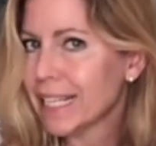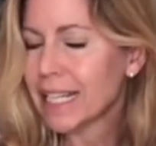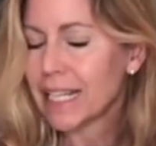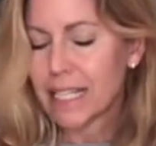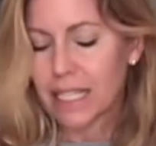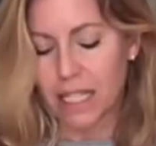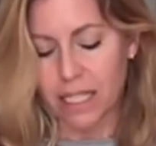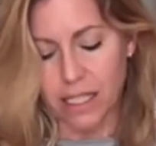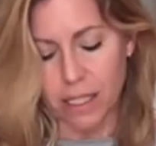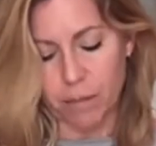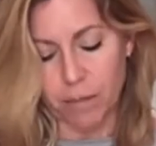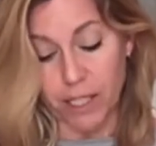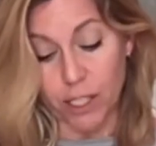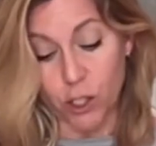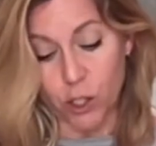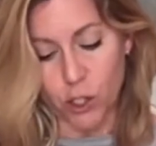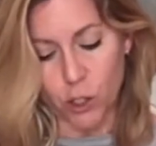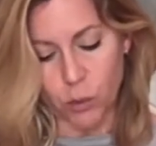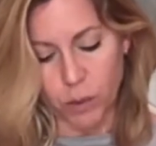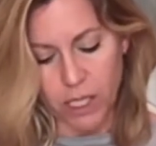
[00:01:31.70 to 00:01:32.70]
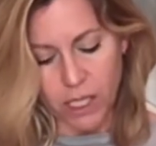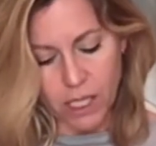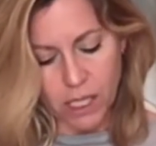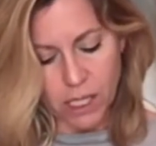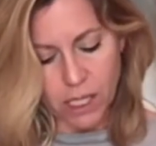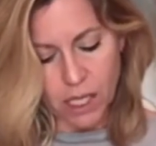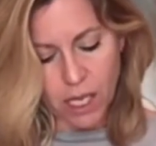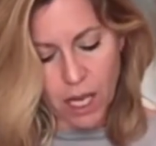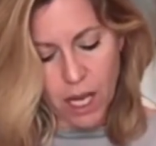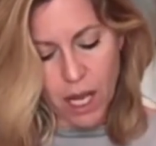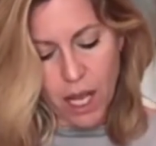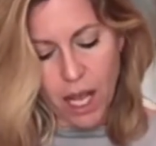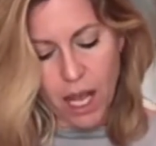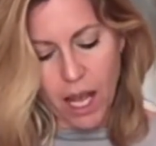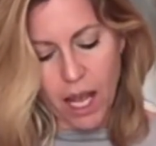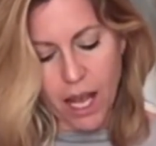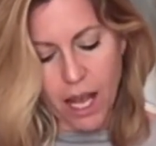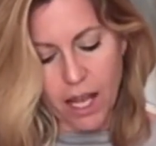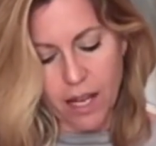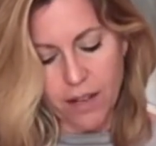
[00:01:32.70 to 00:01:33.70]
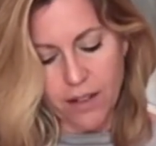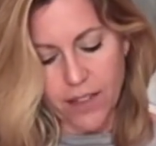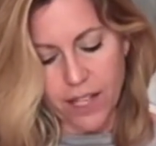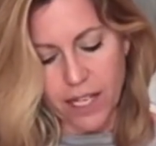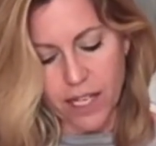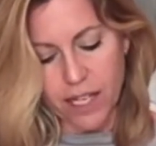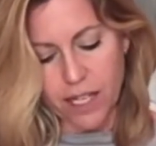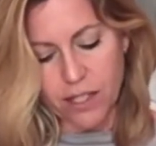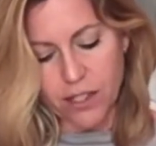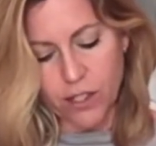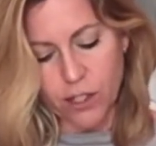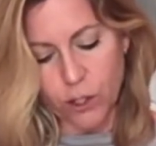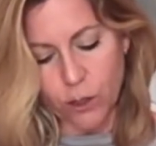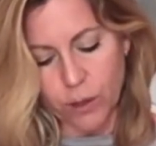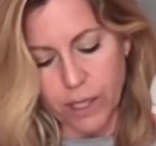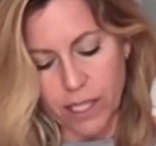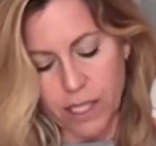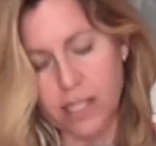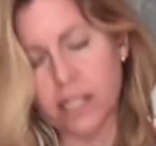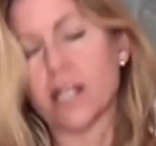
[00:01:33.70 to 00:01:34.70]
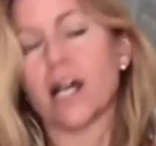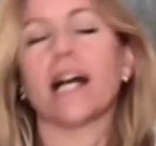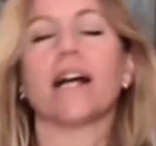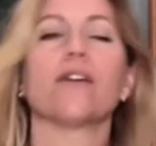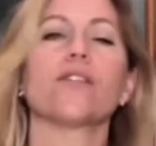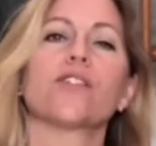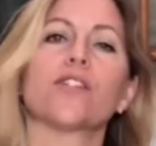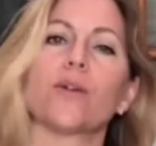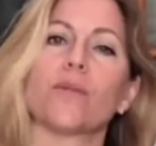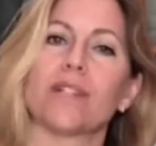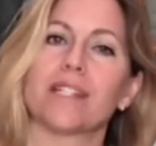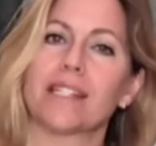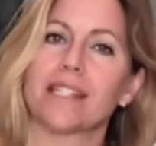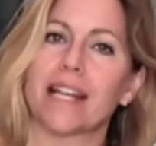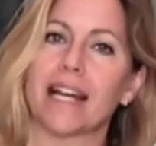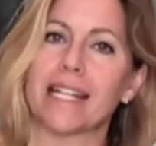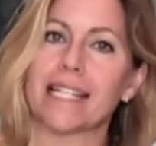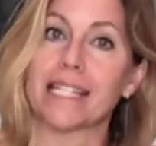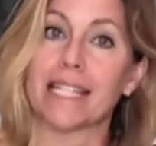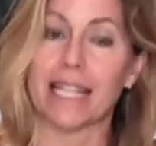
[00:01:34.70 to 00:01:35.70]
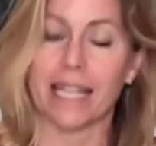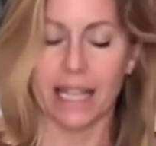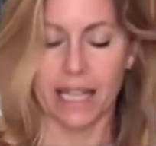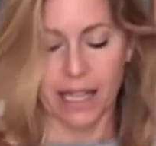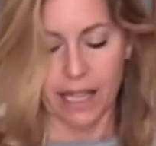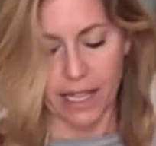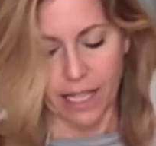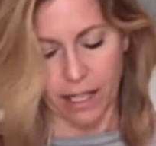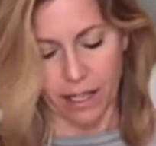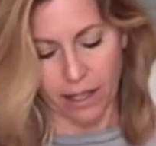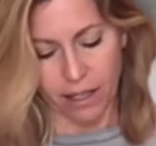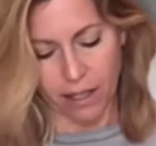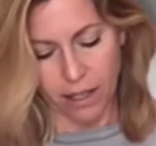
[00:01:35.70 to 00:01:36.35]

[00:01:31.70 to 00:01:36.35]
not something sweet, and that it is the Greek style so it's nice and thick.